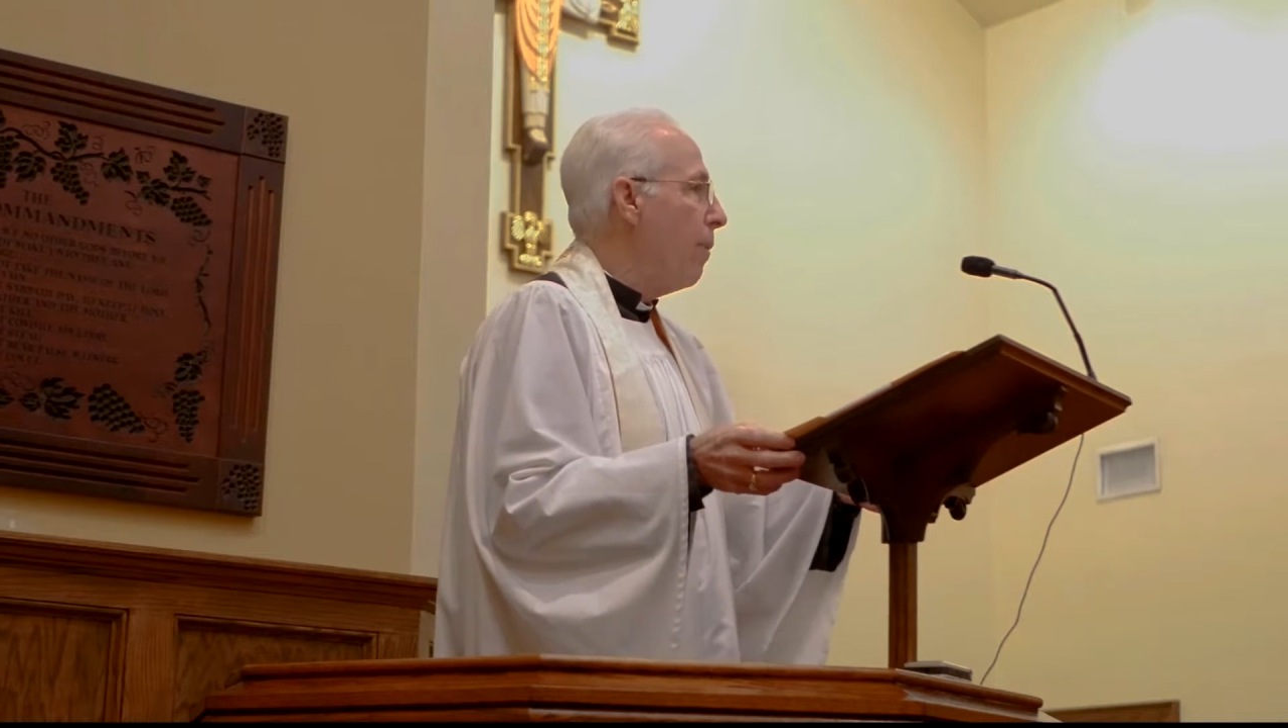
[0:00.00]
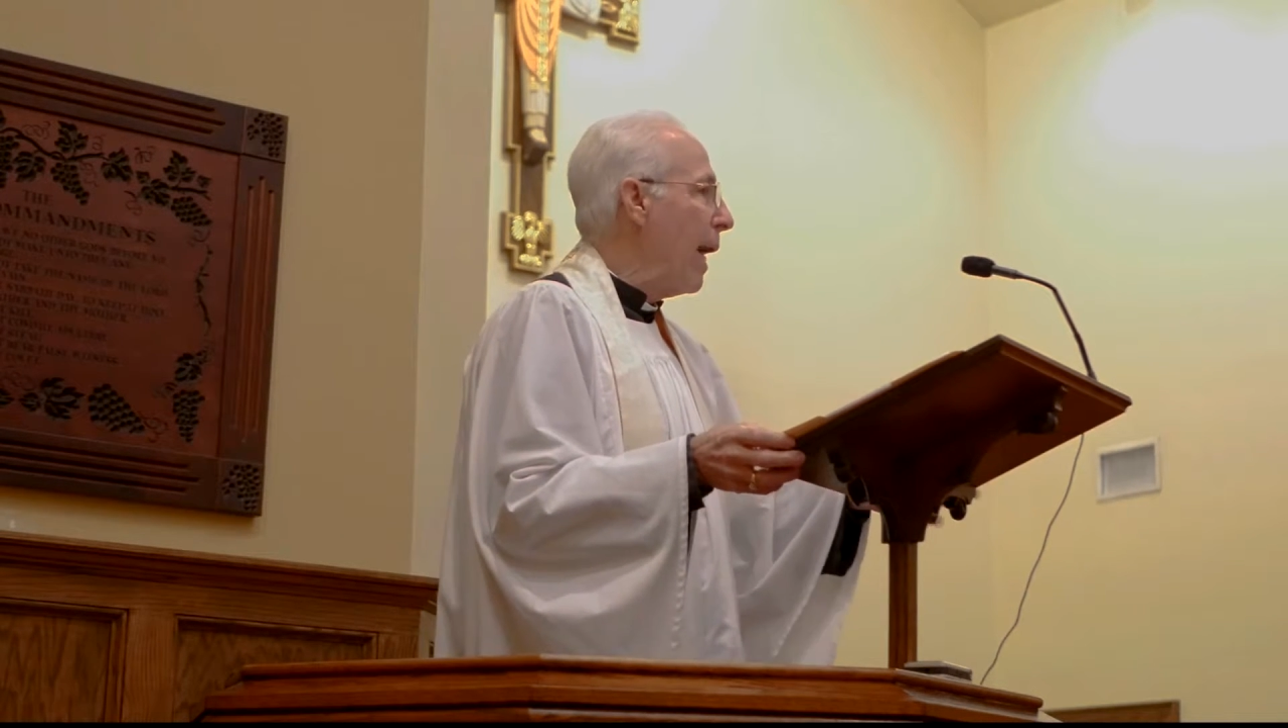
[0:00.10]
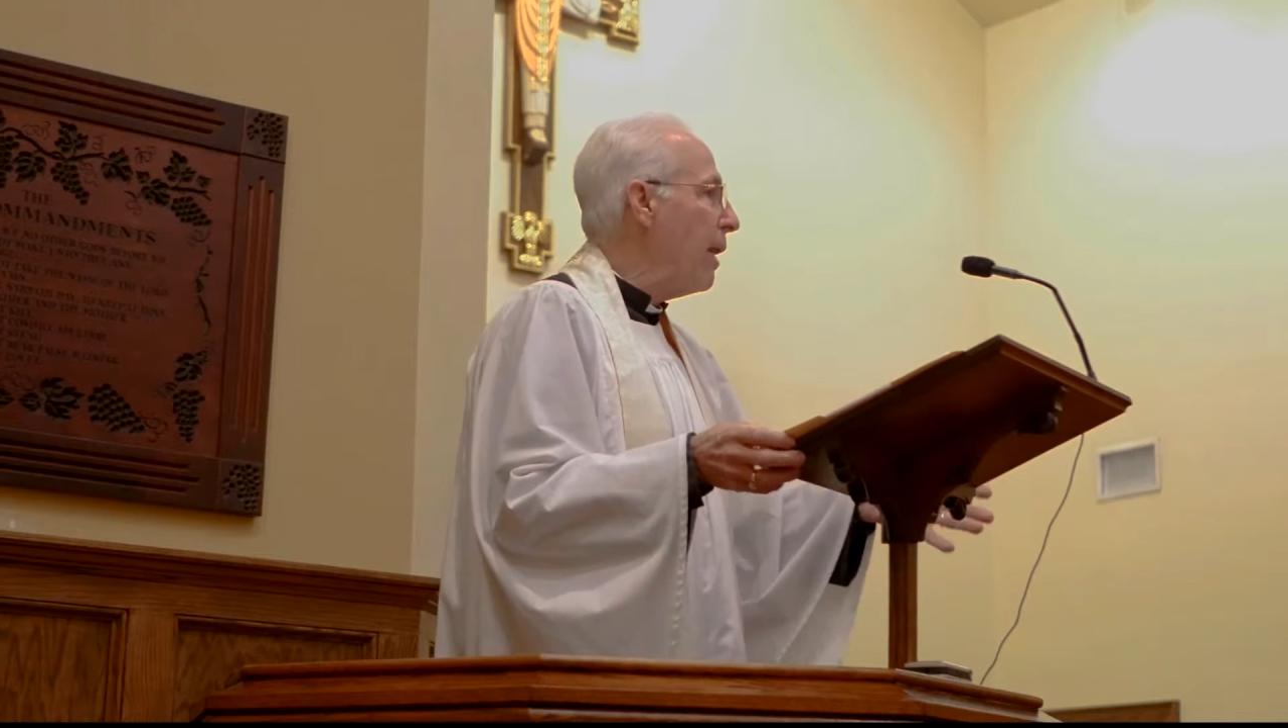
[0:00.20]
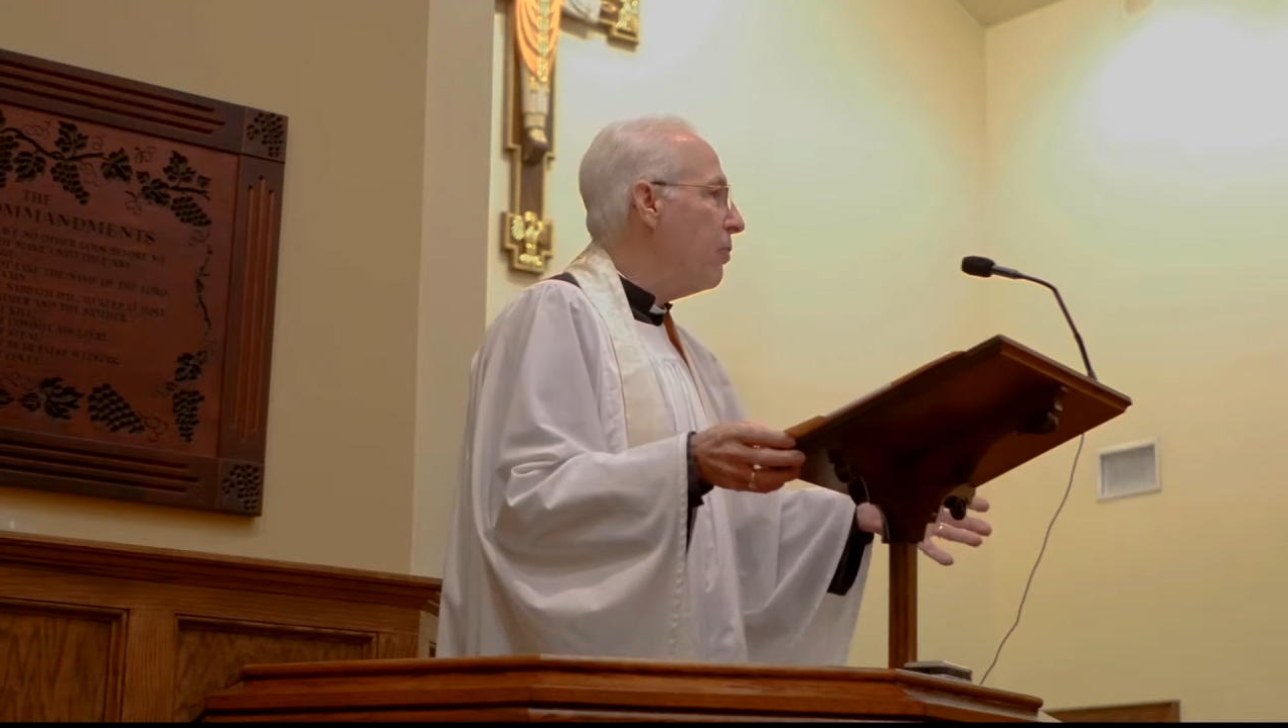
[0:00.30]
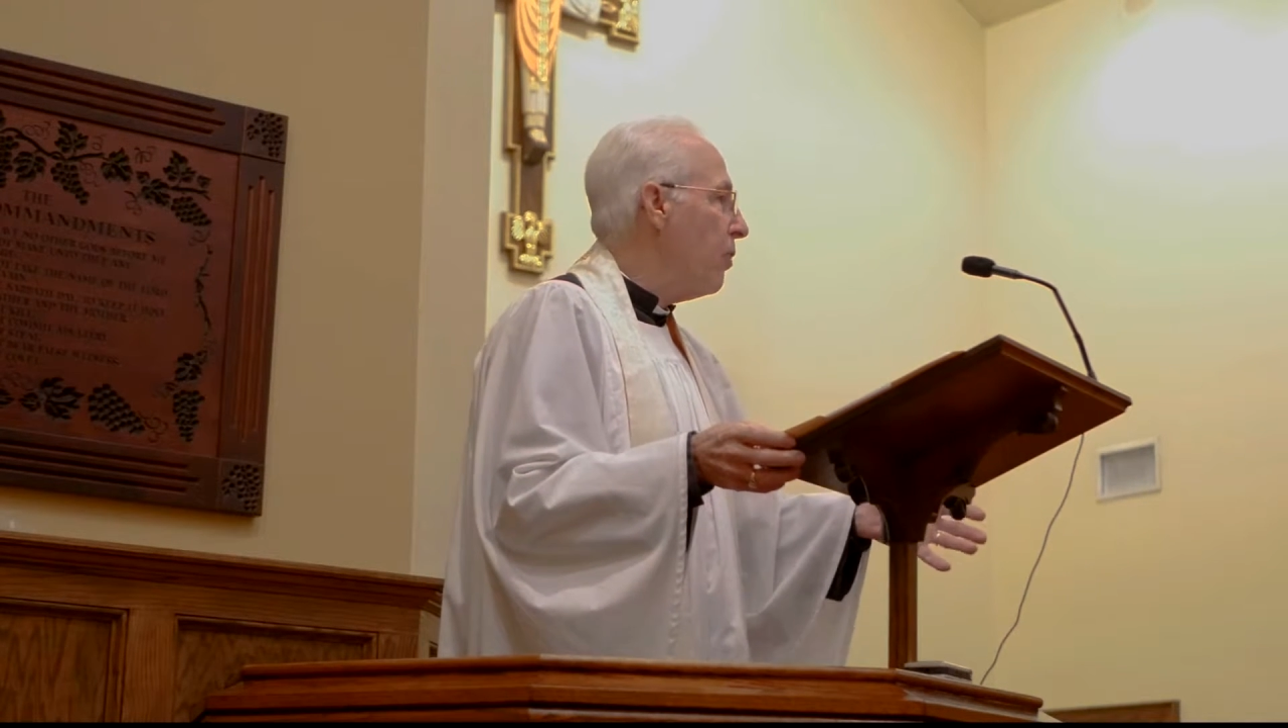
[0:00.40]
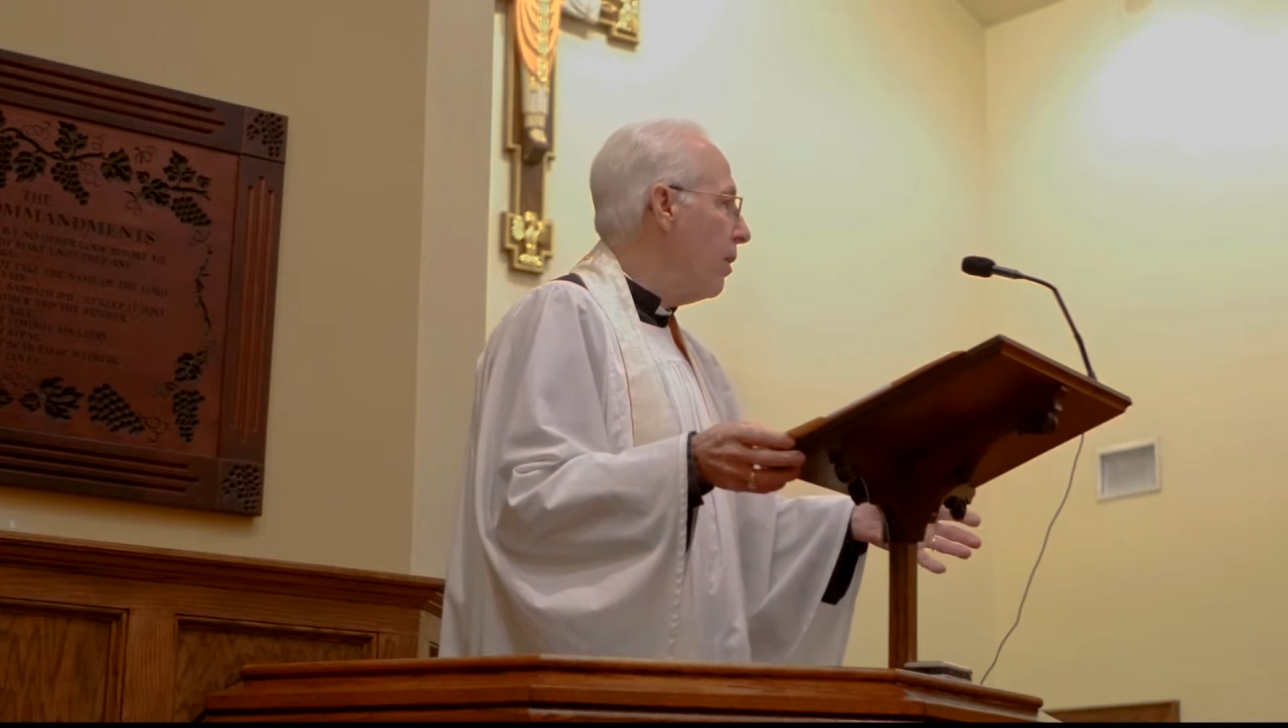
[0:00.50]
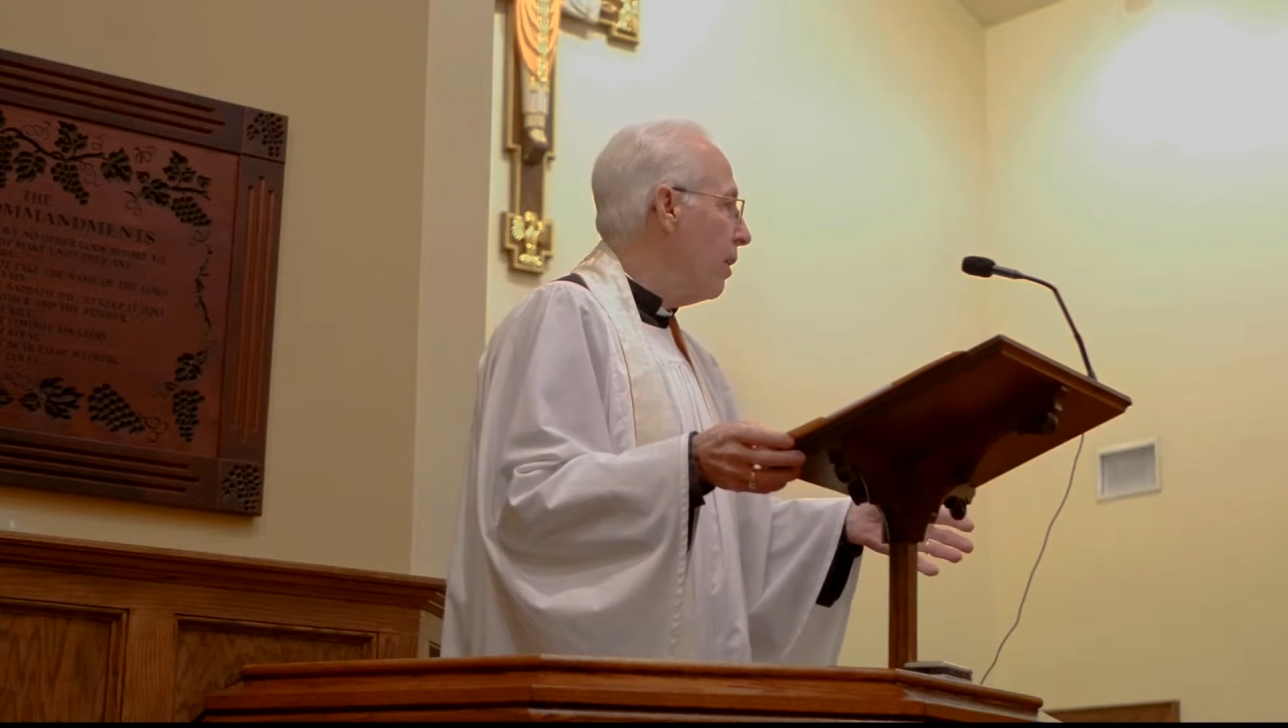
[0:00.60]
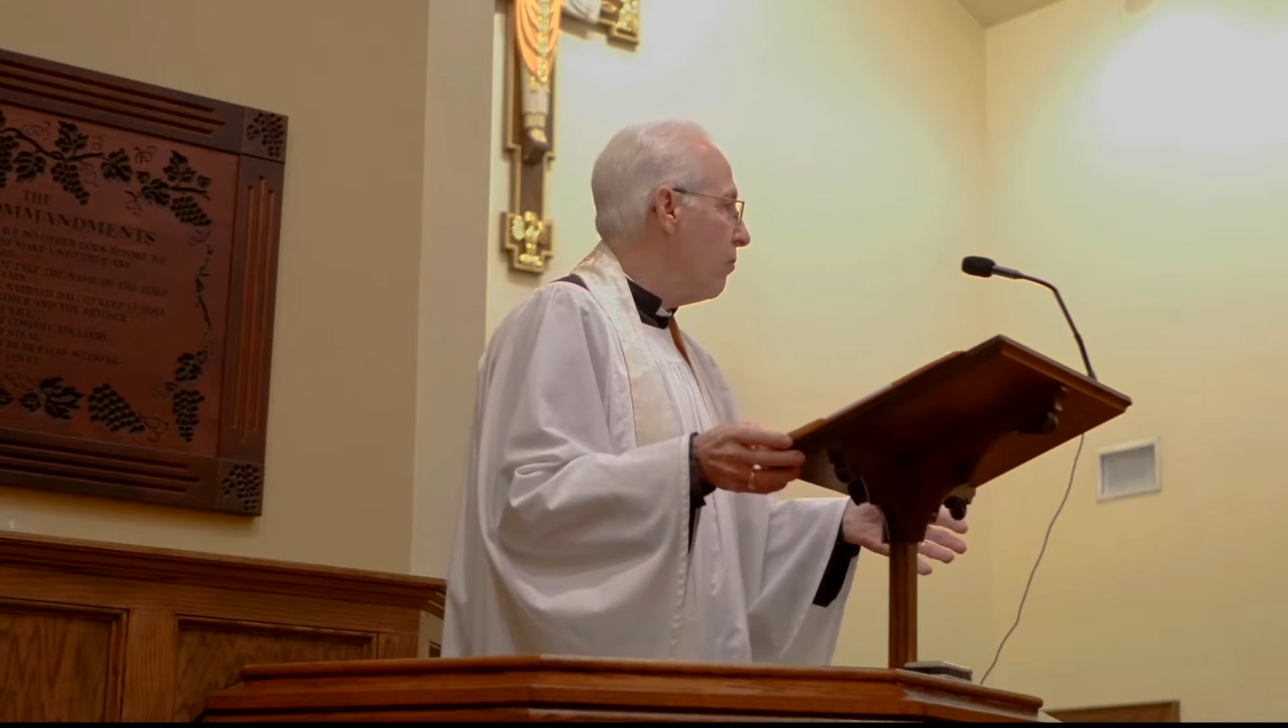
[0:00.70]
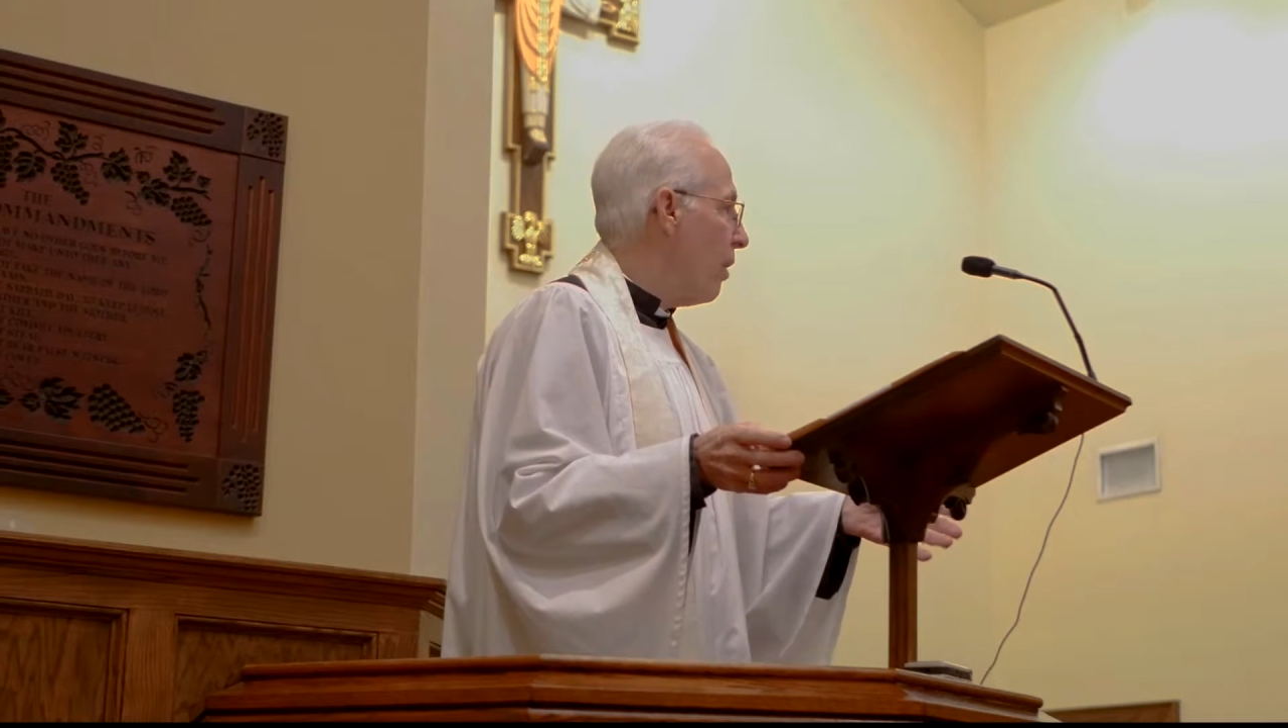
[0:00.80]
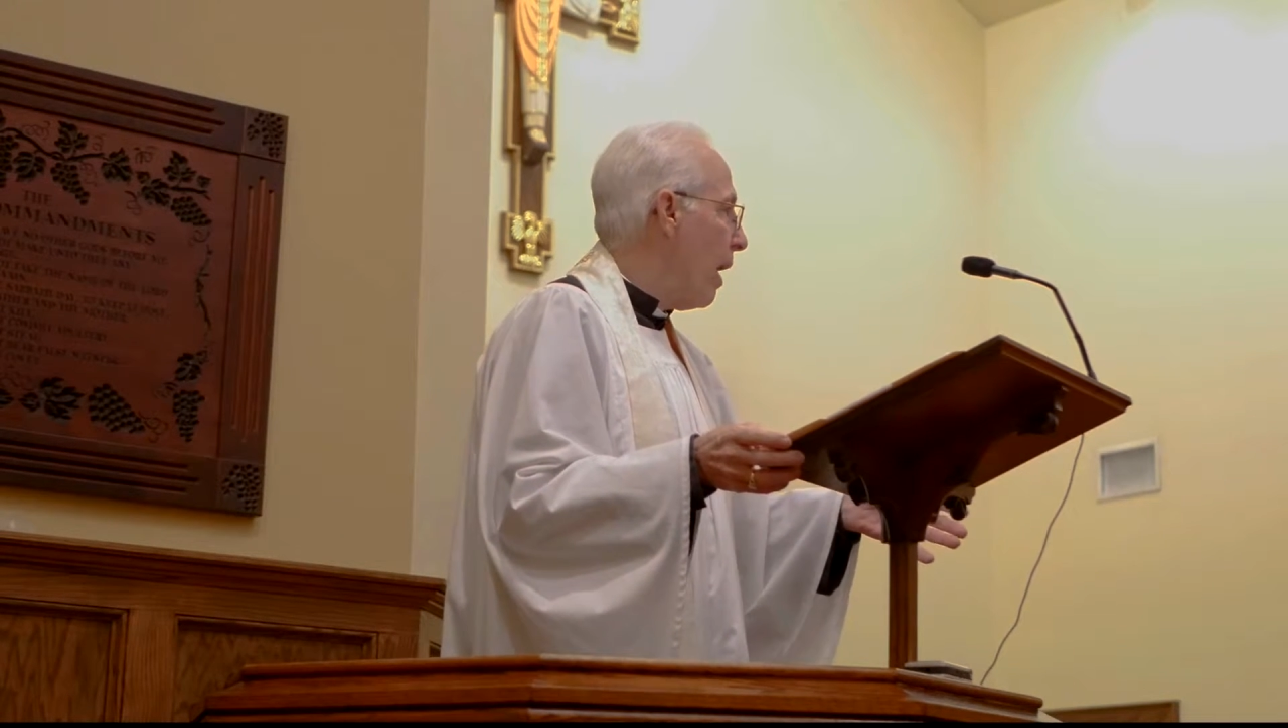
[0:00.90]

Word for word: bad things